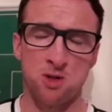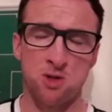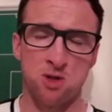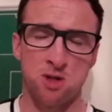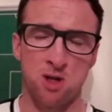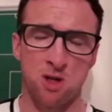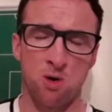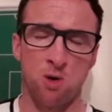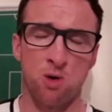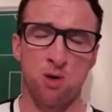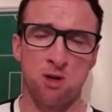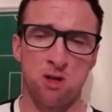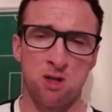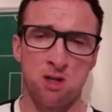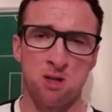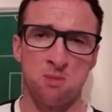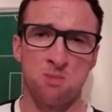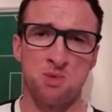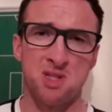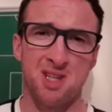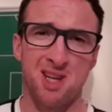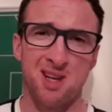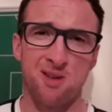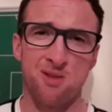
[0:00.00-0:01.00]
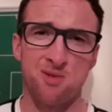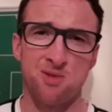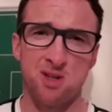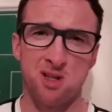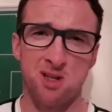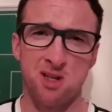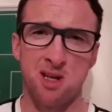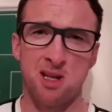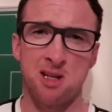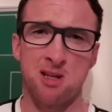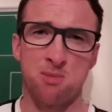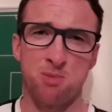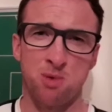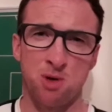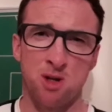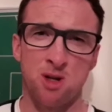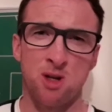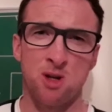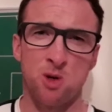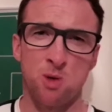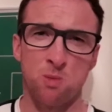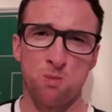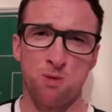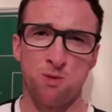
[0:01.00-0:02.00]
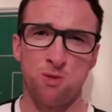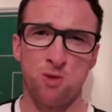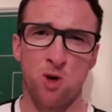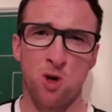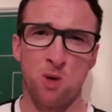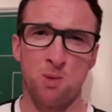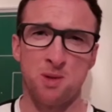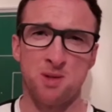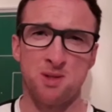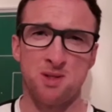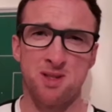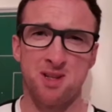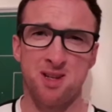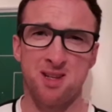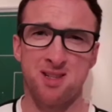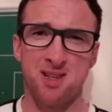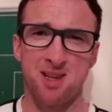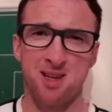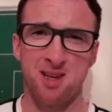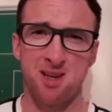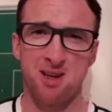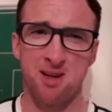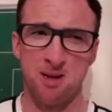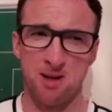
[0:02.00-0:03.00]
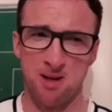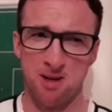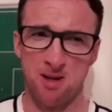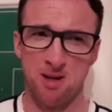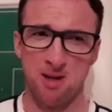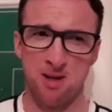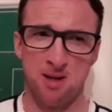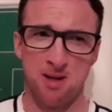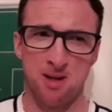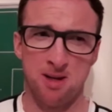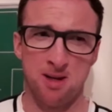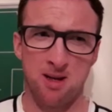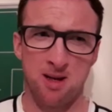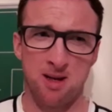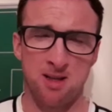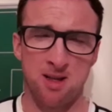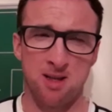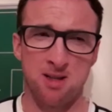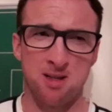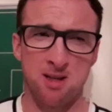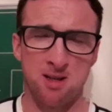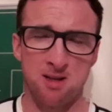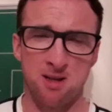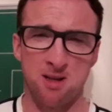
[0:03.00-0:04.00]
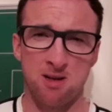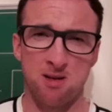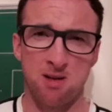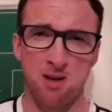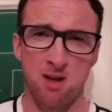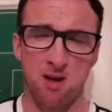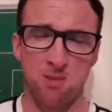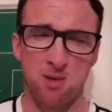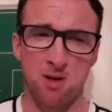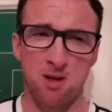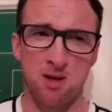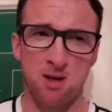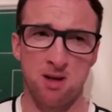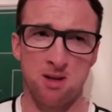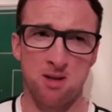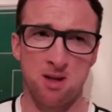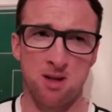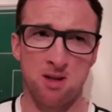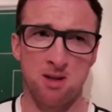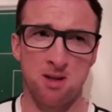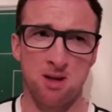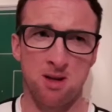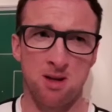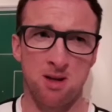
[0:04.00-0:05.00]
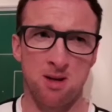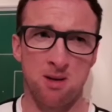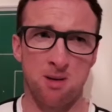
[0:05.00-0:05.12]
So they owed it to themselves today to put in a good performance, and I think they did. I mean, I think